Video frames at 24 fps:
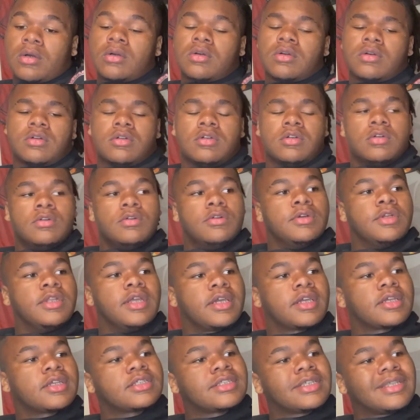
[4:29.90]
Oh,
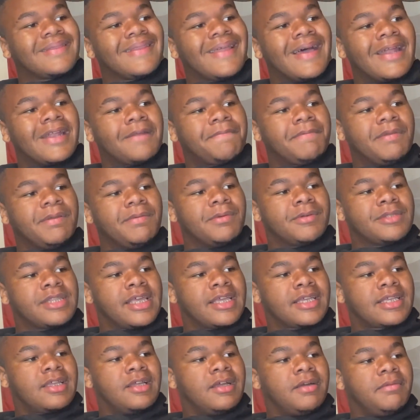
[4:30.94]
there's a lot of people
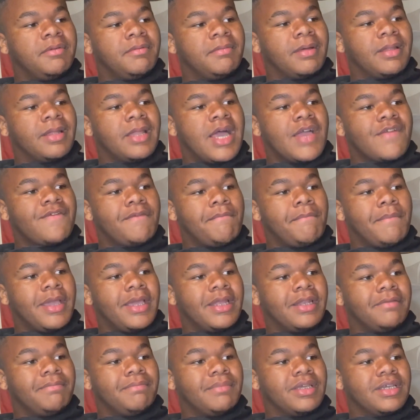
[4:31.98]
that come in my life and
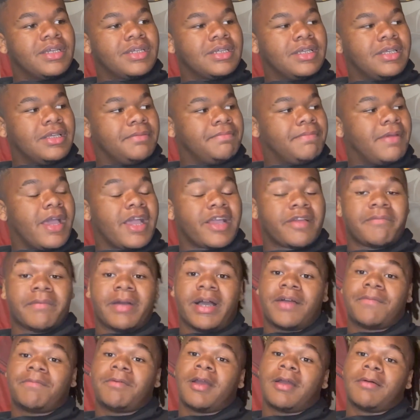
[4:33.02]
made a big impact, but
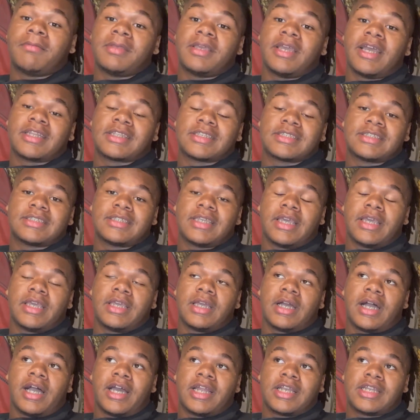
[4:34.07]
I probably have to say,
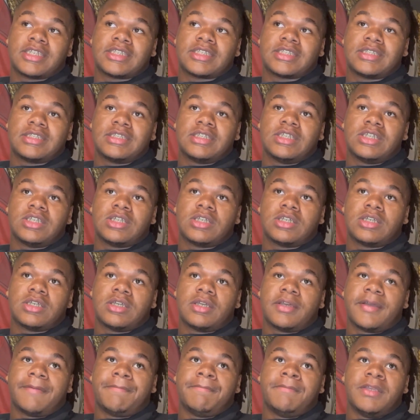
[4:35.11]
honestly,
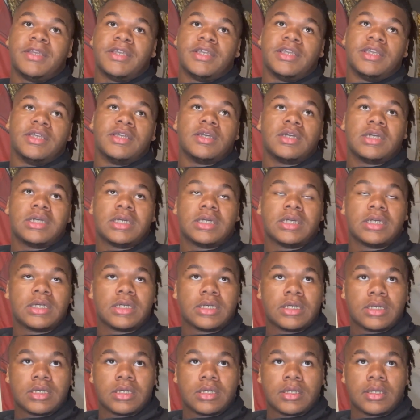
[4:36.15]
it will be,
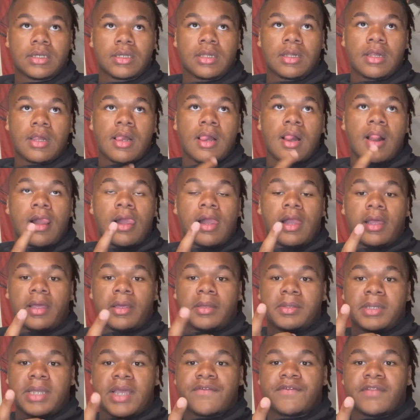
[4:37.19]

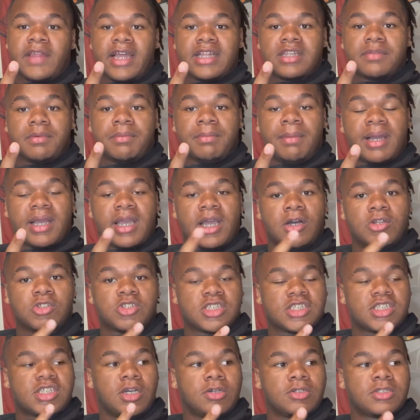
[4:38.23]
it'll definitely have to be my
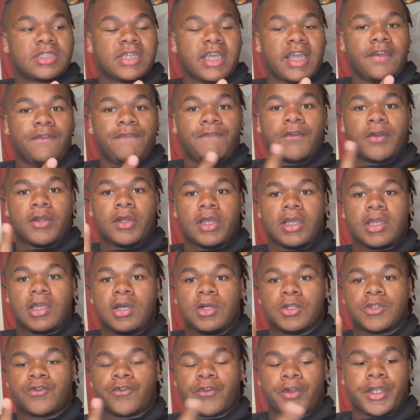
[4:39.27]
coaches, Coach Tedford and
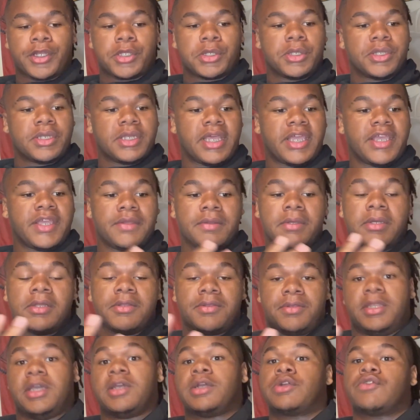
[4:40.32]
Coach Franklin. They,
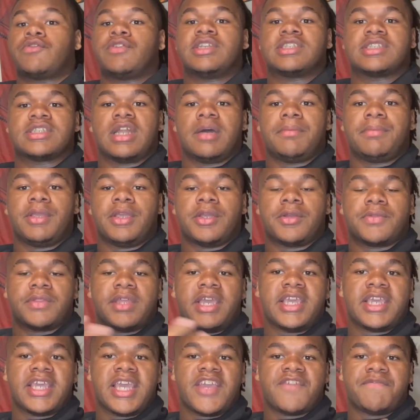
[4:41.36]
they're the reason I'm here.
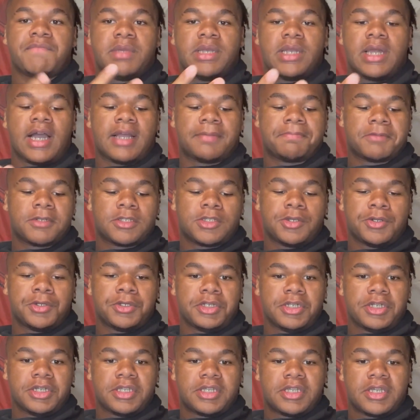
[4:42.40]
They gave me the
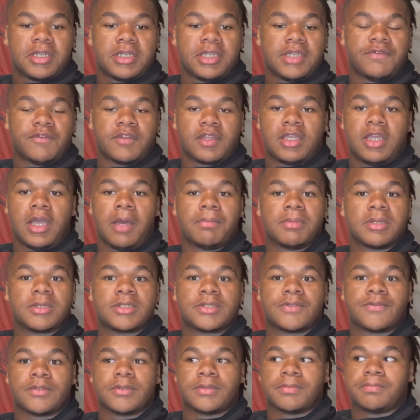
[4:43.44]
opportunity to even come
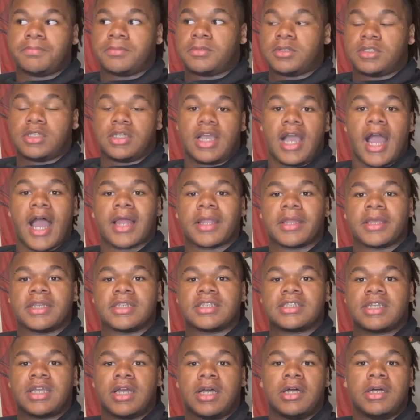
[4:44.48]
this to
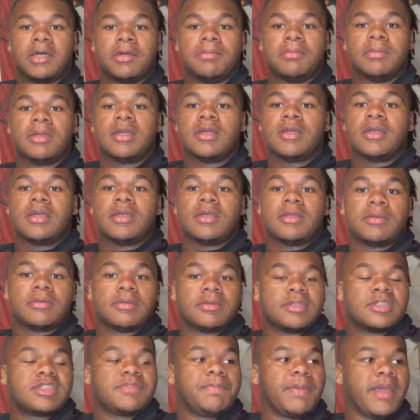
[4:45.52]
college, come
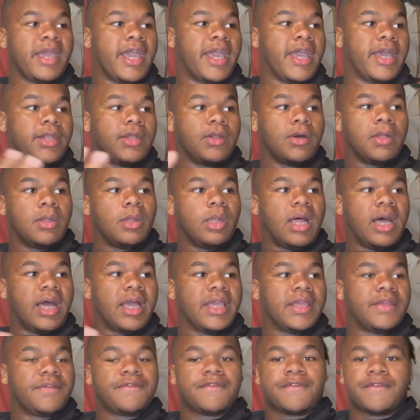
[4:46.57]
expand on
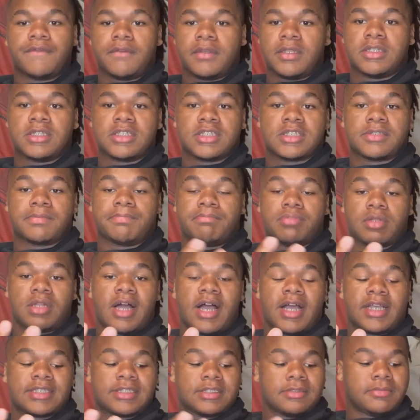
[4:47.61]
life, and just
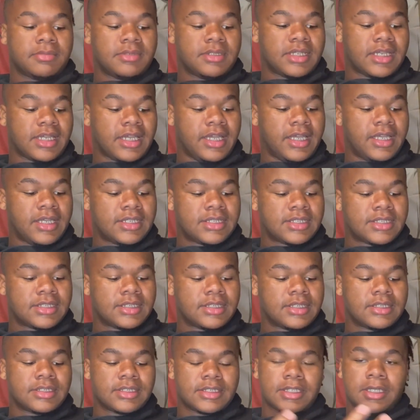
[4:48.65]
blossom, I guess.
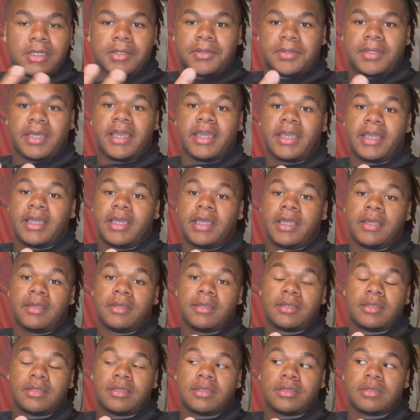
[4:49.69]
So they
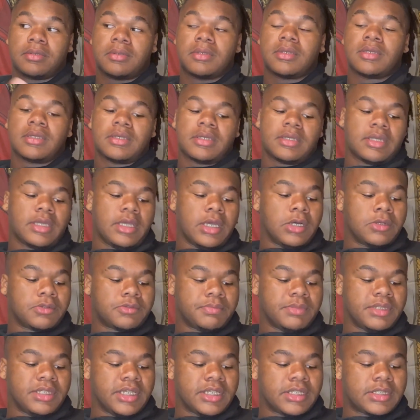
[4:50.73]
helped
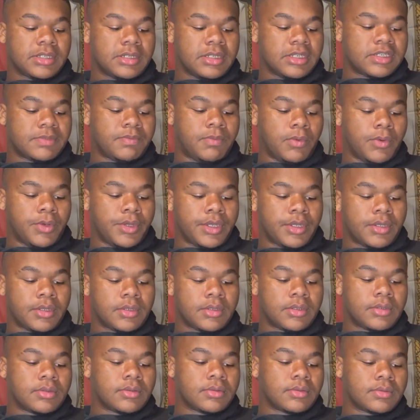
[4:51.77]
me get to this point.
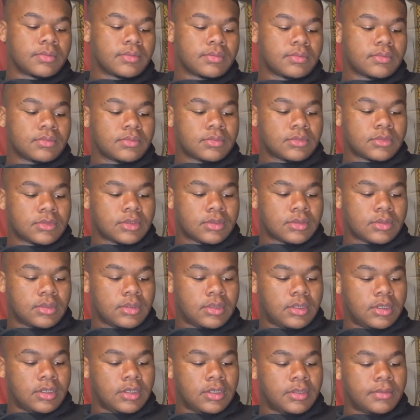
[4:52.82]

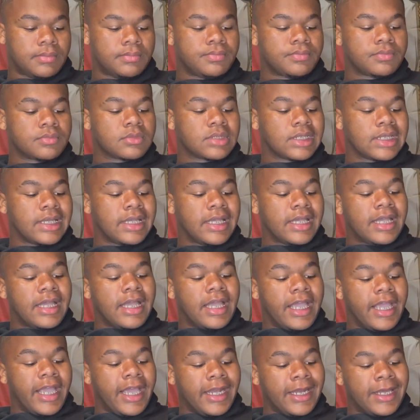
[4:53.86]
Um,
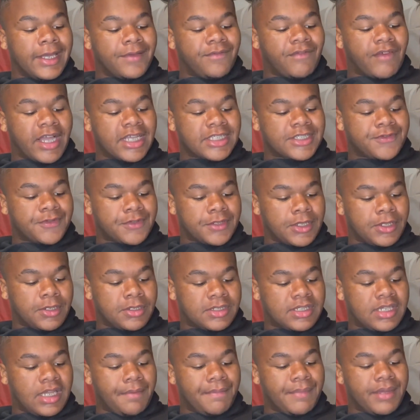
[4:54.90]
any advice for
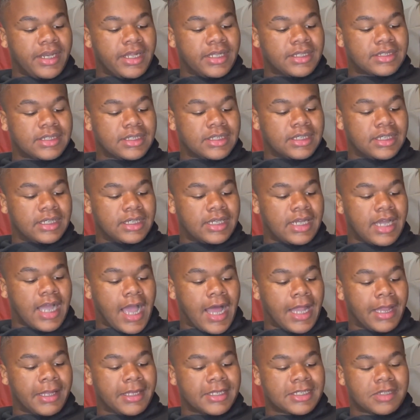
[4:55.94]
those coming into
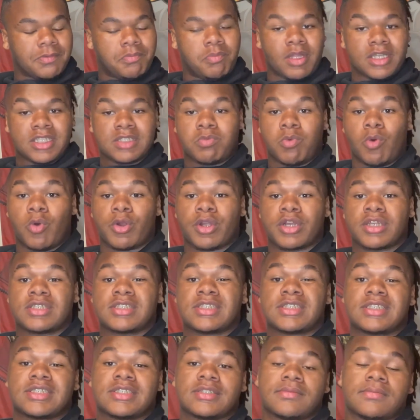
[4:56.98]
college to play
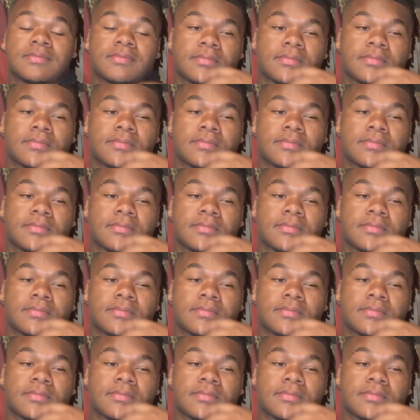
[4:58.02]
sports?